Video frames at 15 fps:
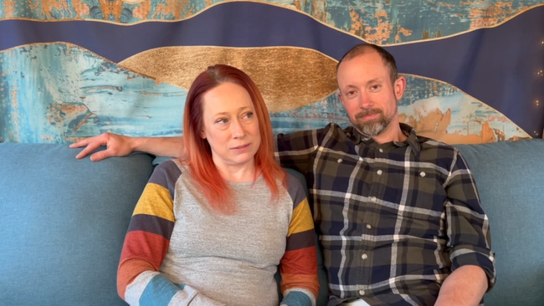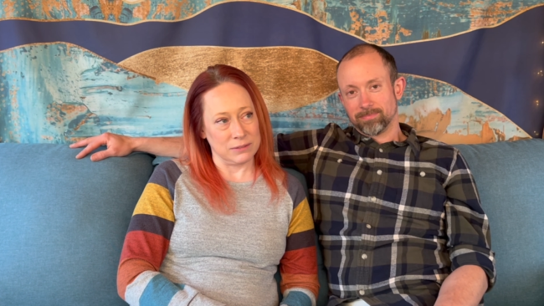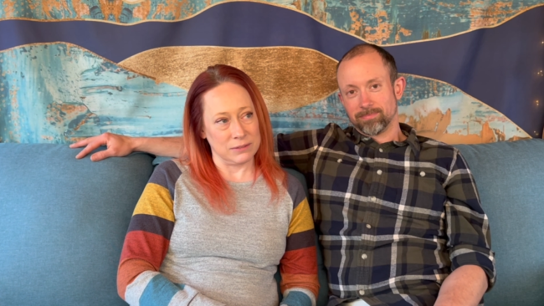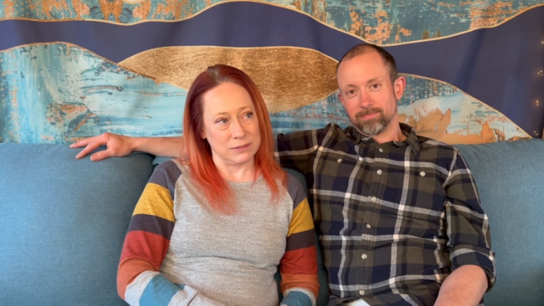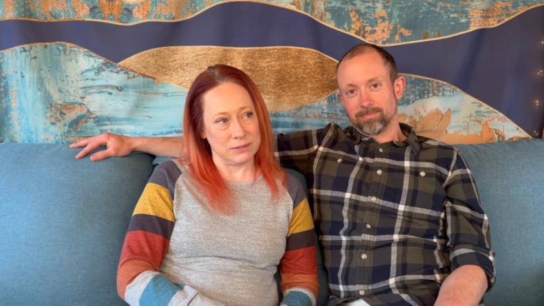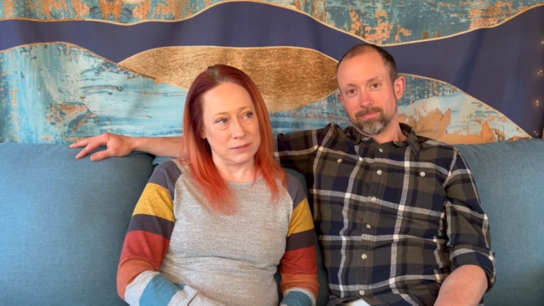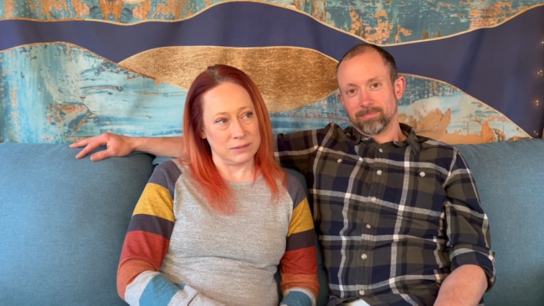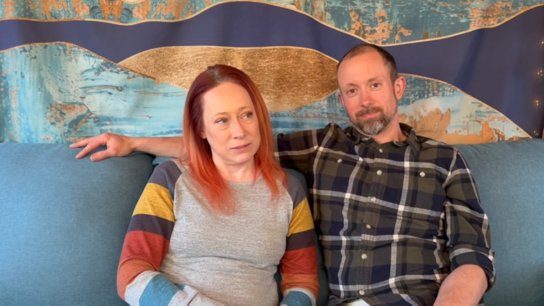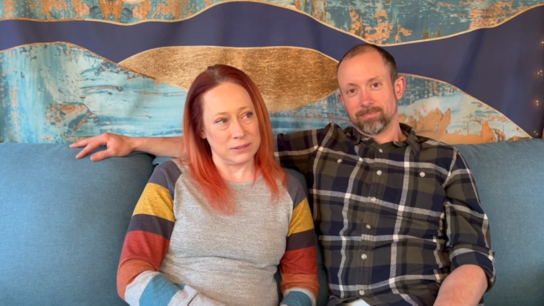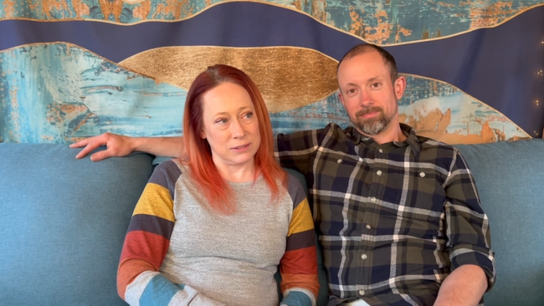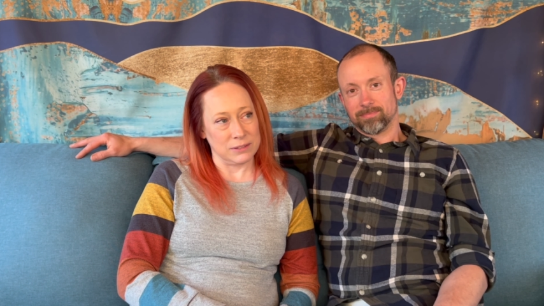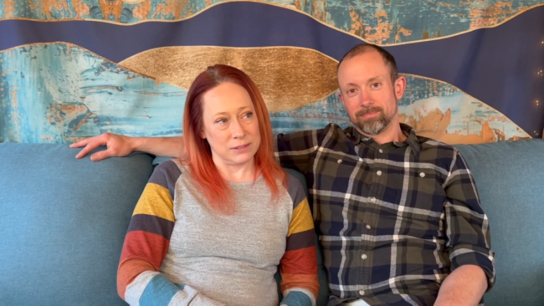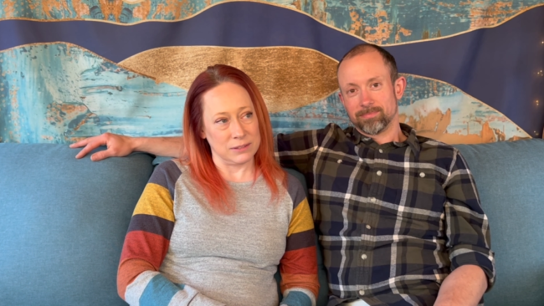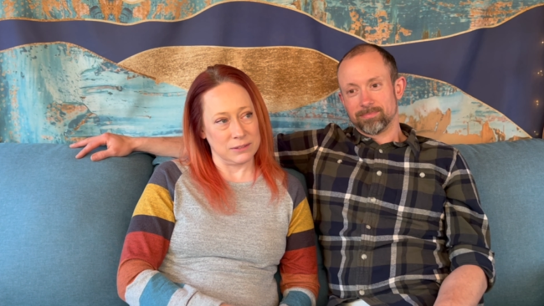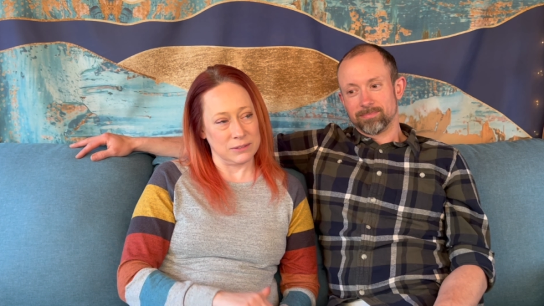
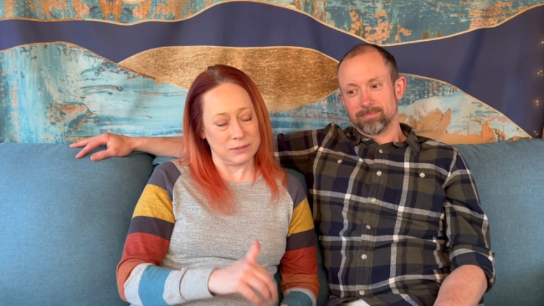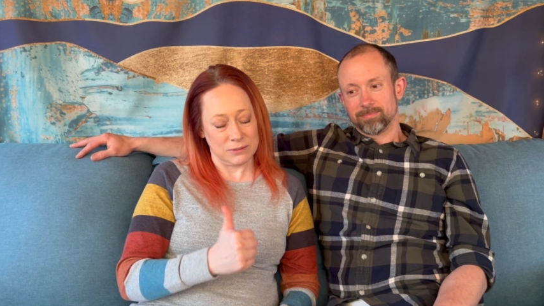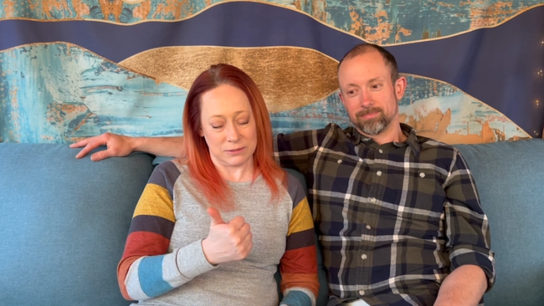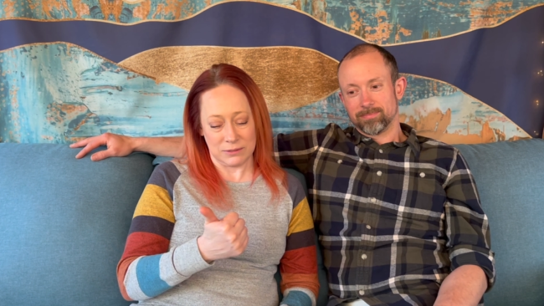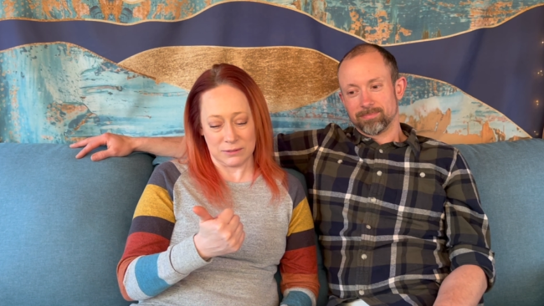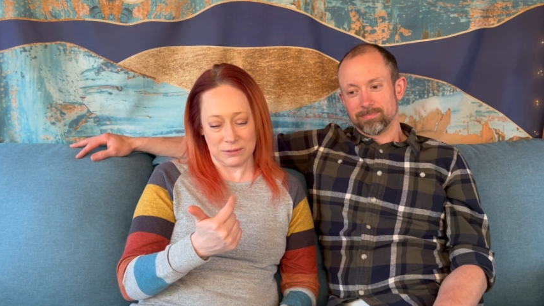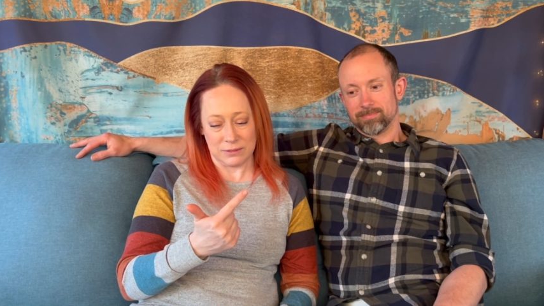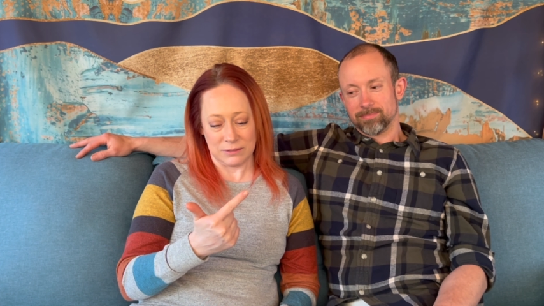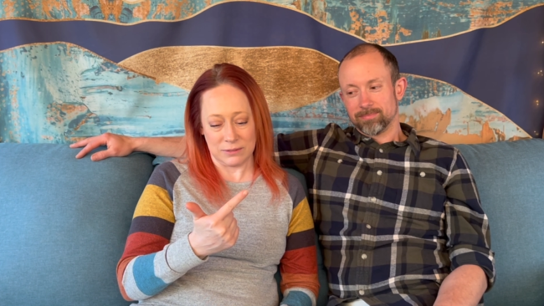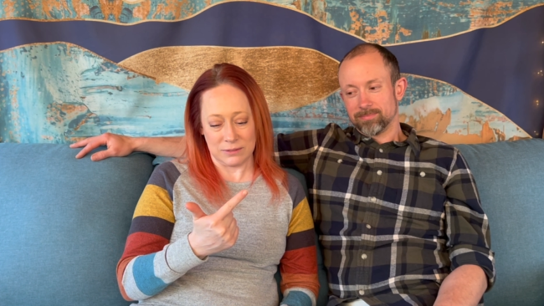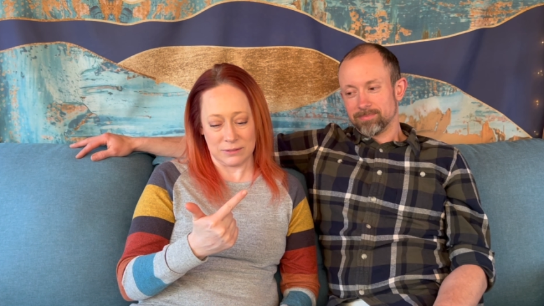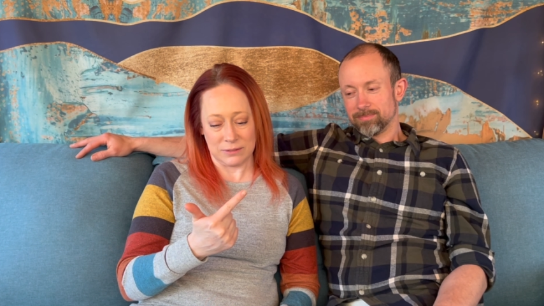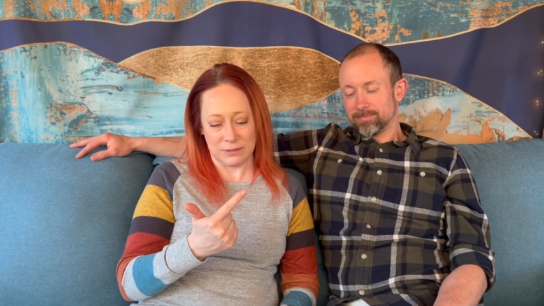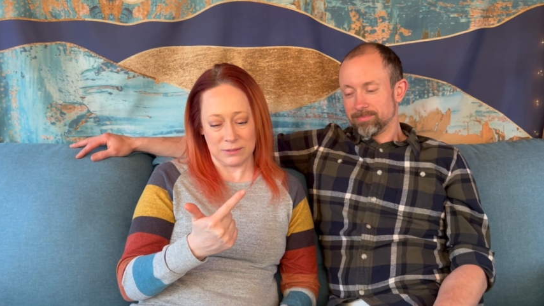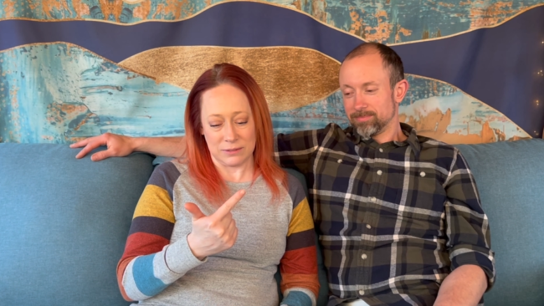
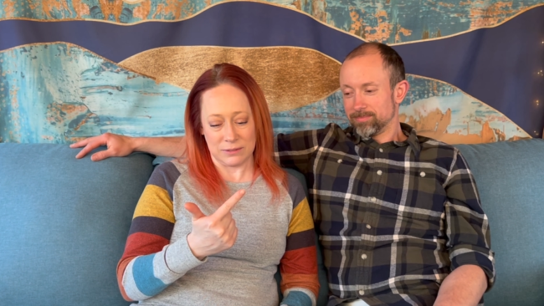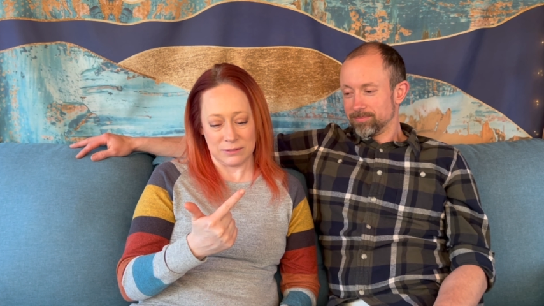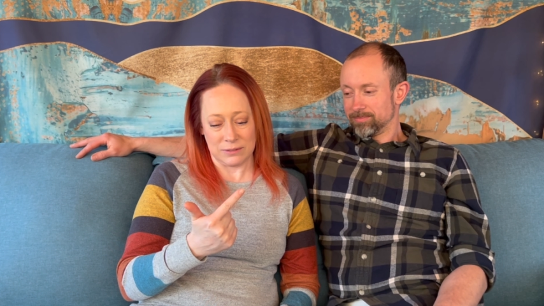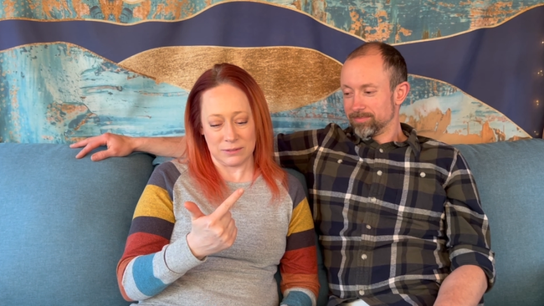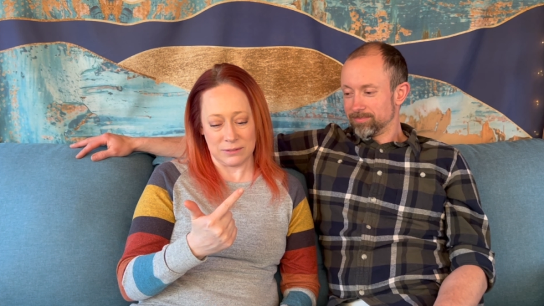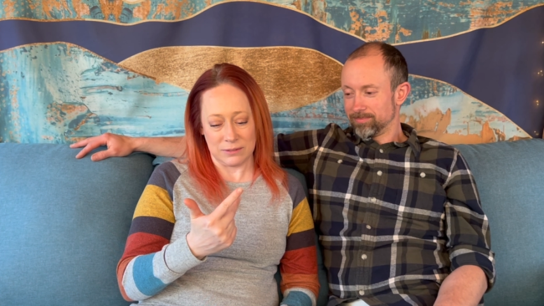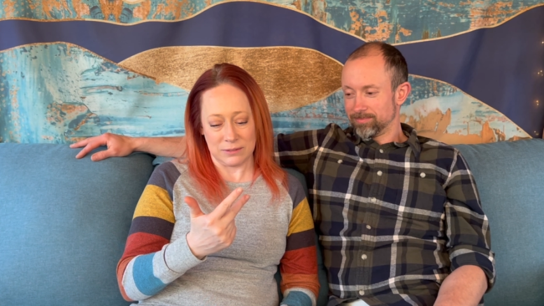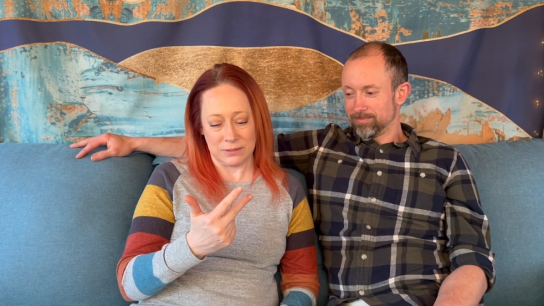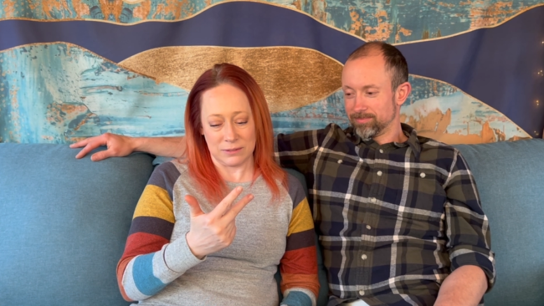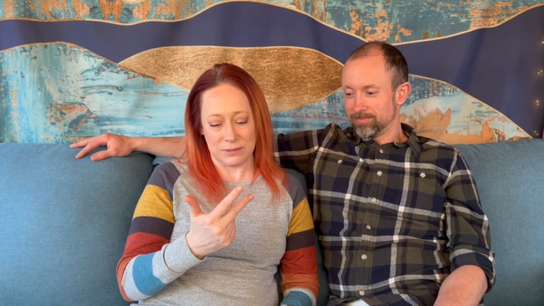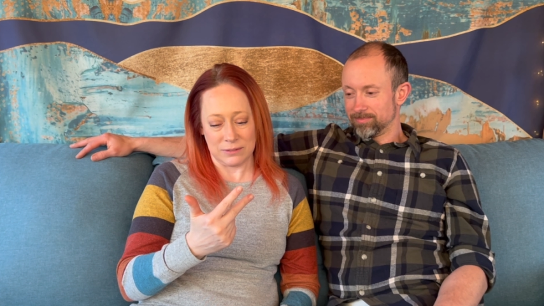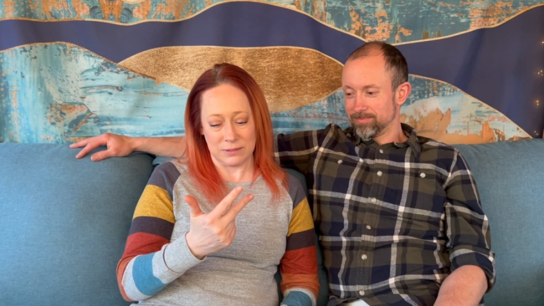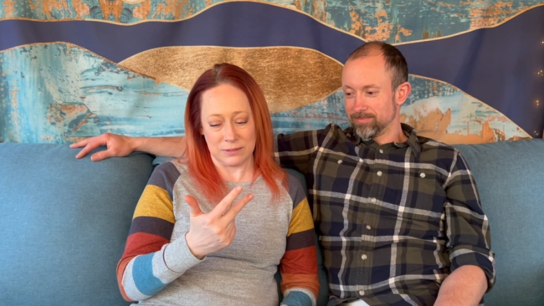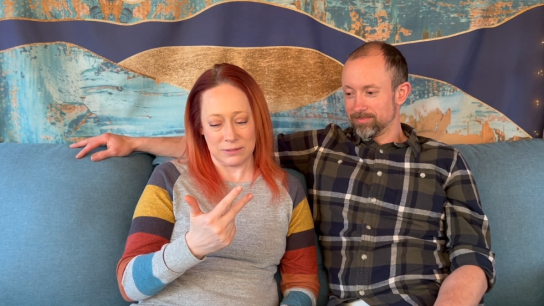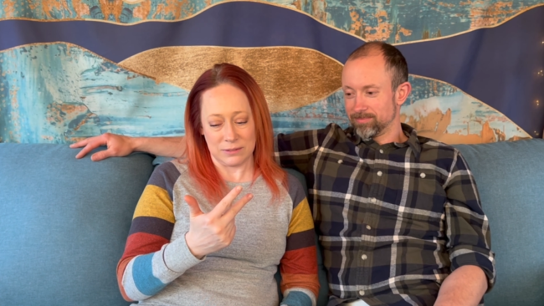
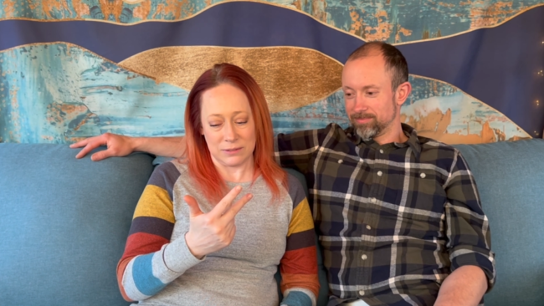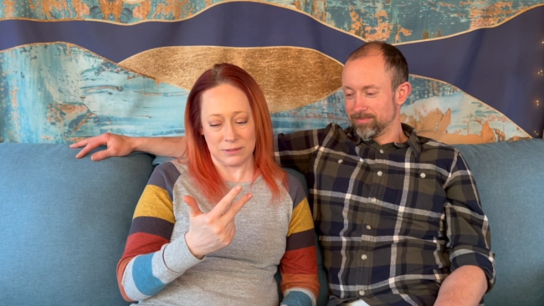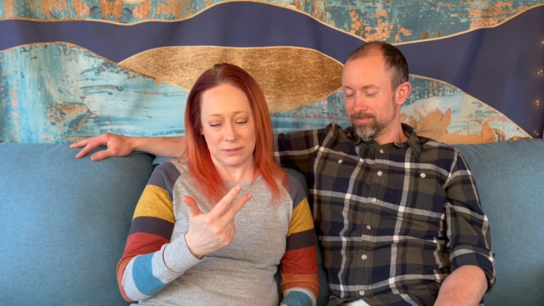No one is speaking in this clip.